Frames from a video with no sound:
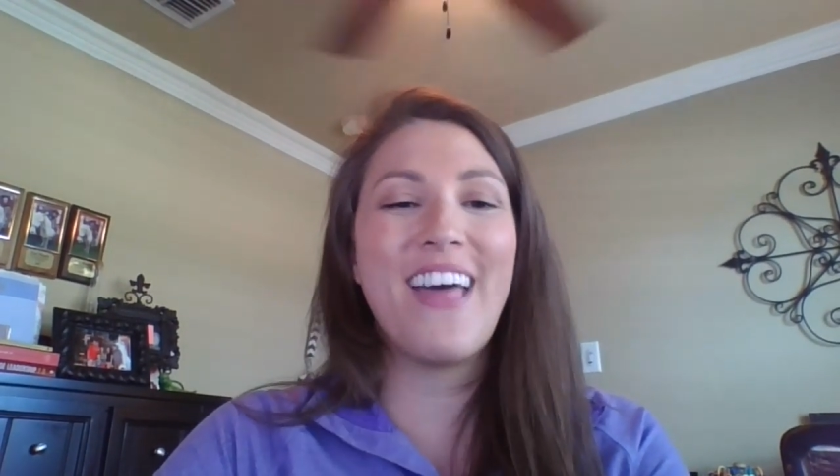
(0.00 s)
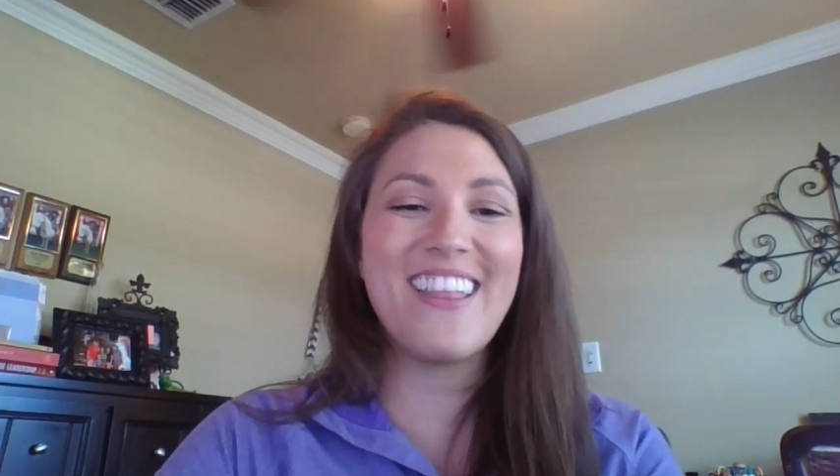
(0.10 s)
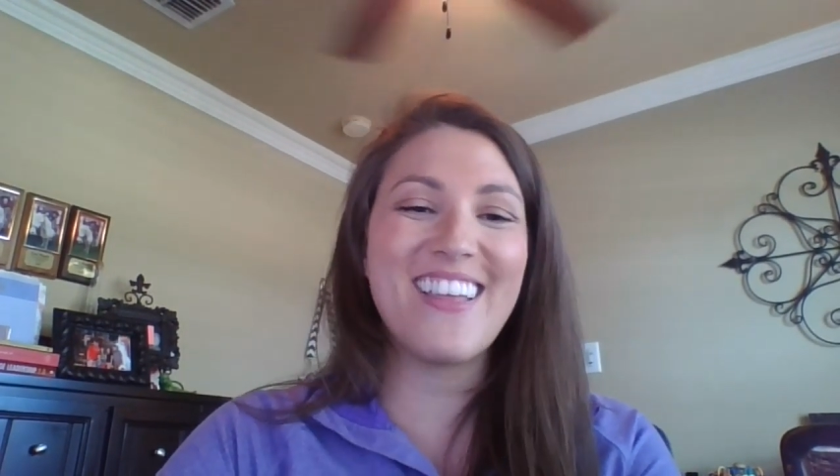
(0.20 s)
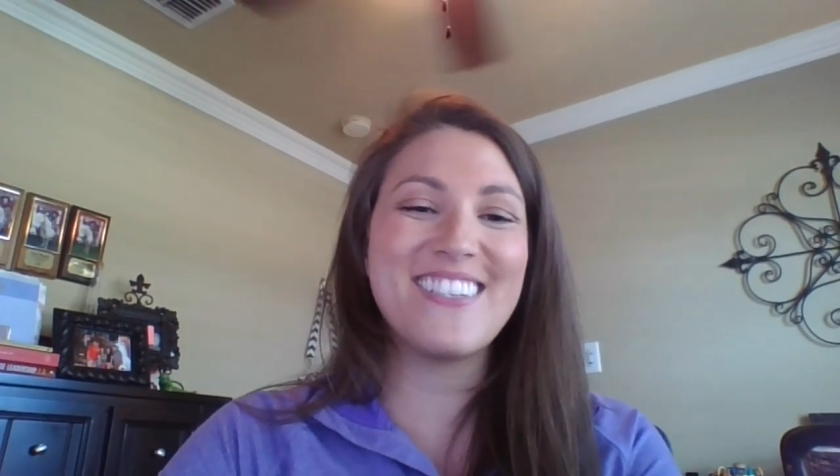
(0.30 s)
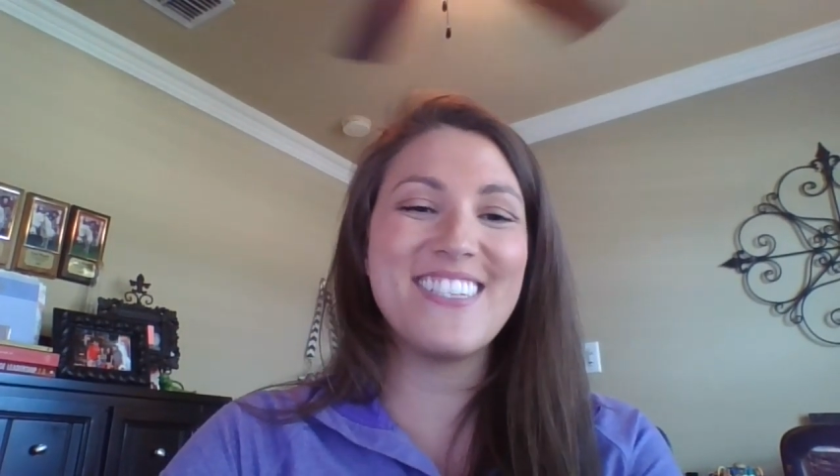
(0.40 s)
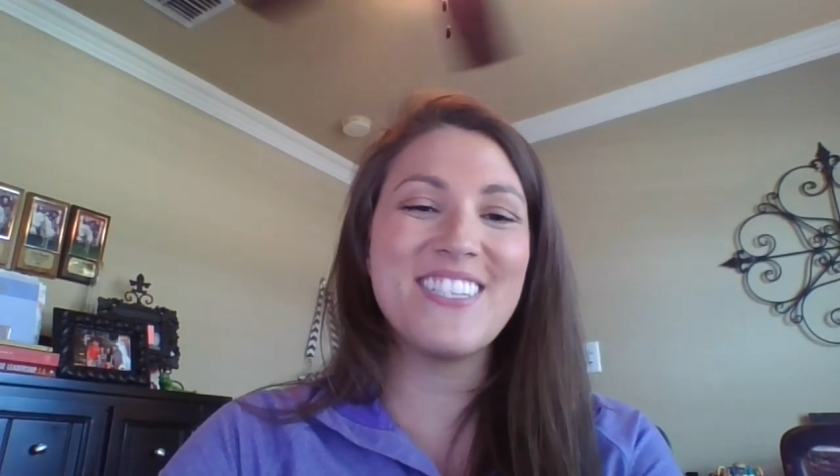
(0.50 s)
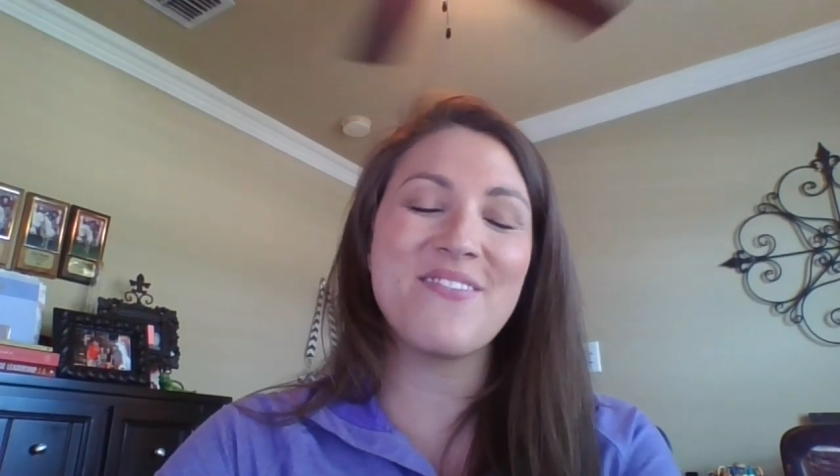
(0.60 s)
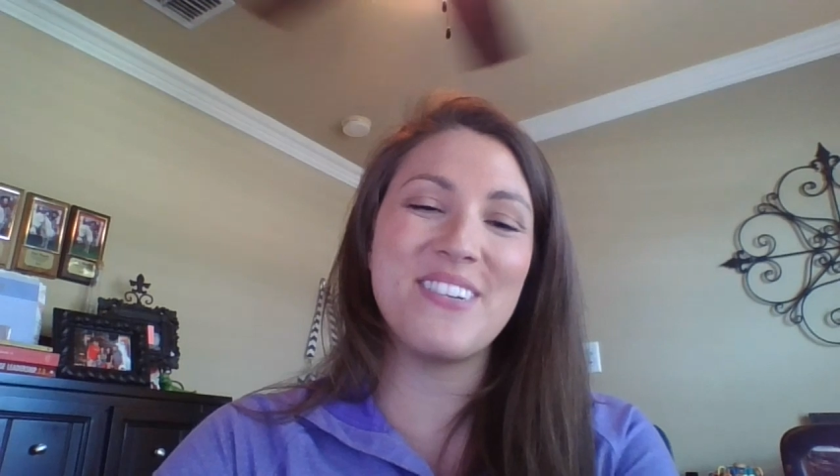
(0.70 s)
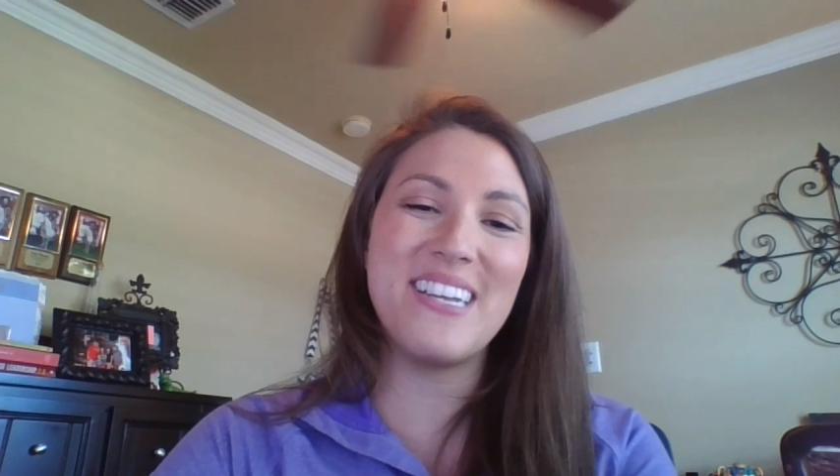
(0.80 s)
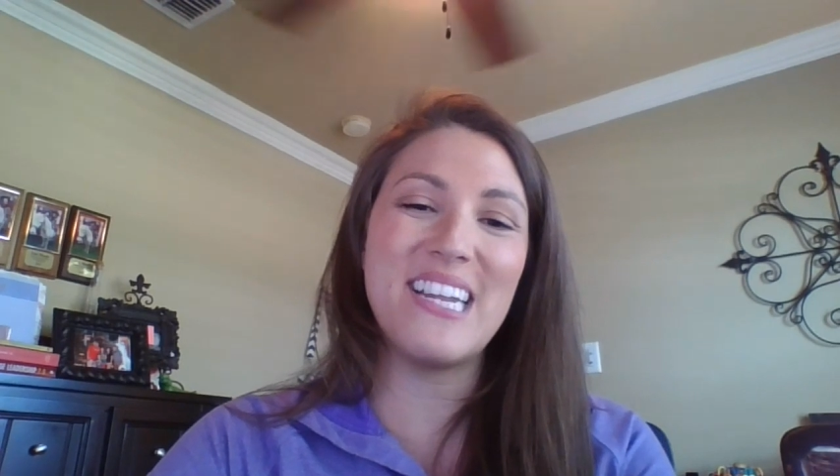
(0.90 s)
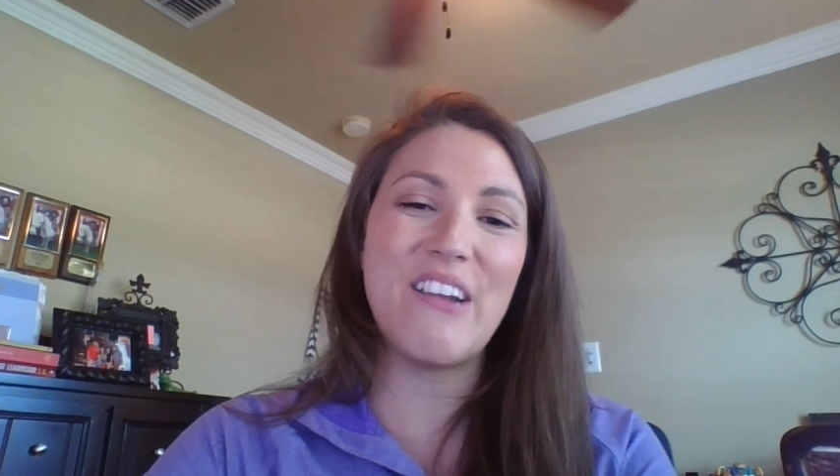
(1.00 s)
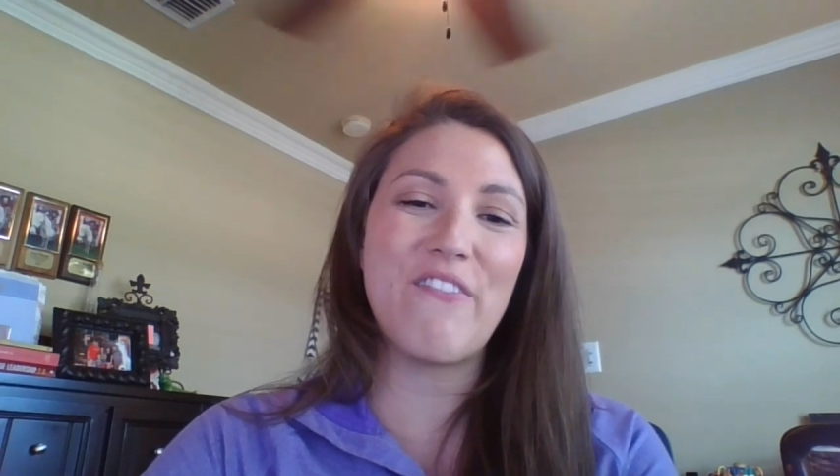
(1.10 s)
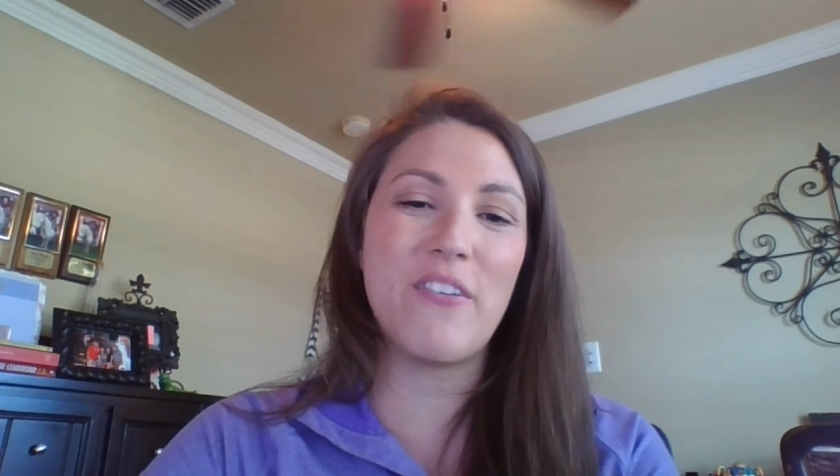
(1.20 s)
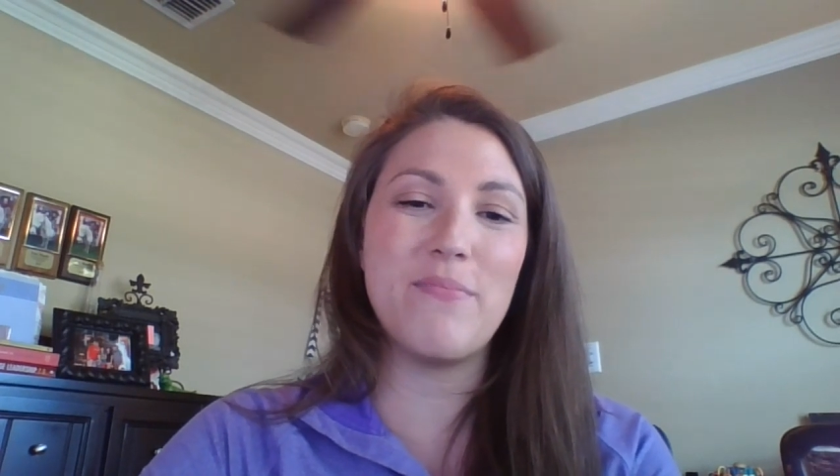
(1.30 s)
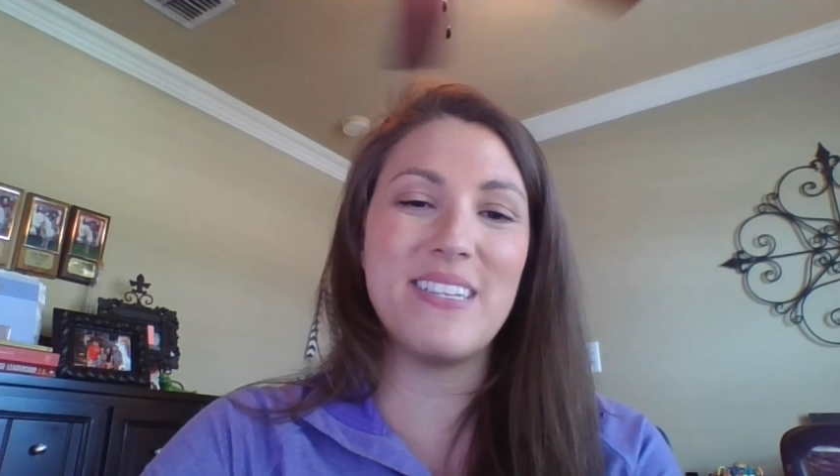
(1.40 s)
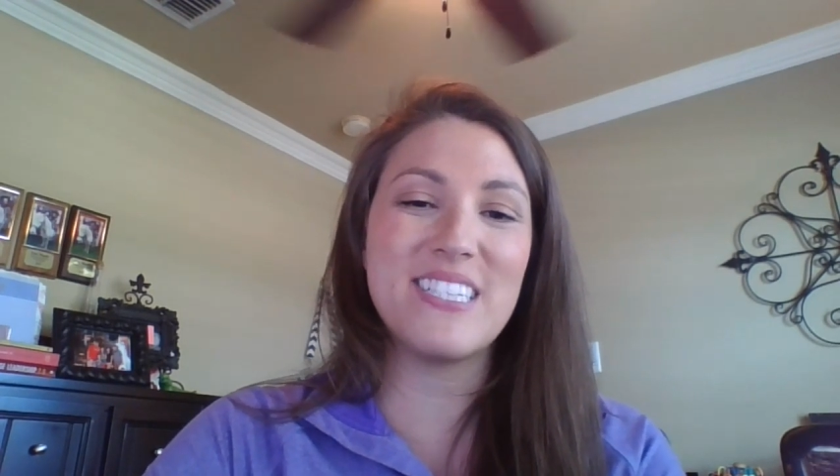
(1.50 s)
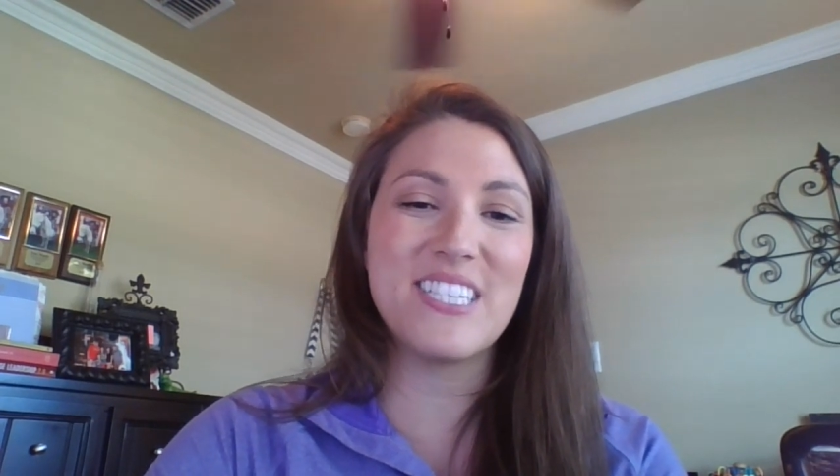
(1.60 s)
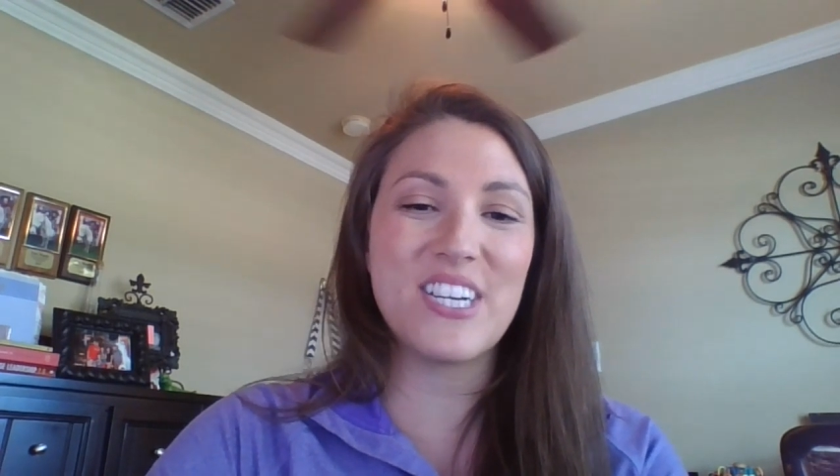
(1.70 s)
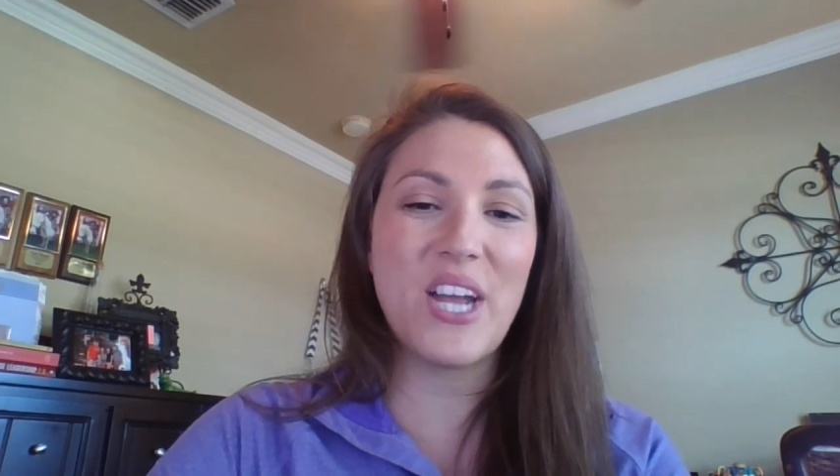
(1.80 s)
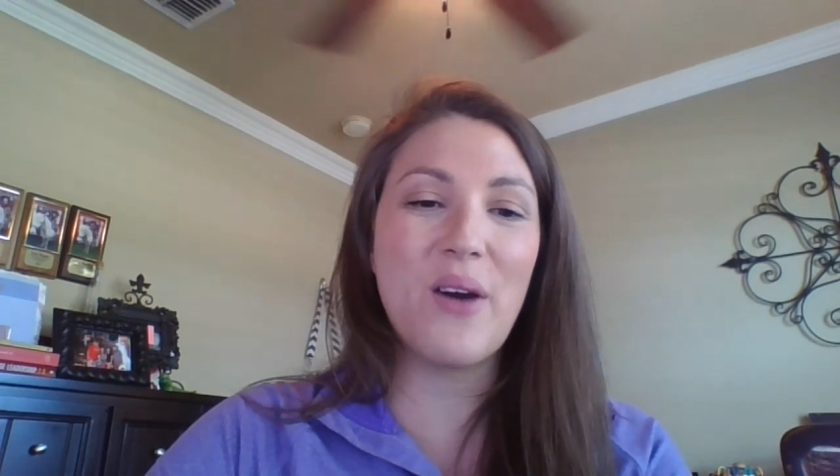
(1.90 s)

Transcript: plate lunches were needed for Mr.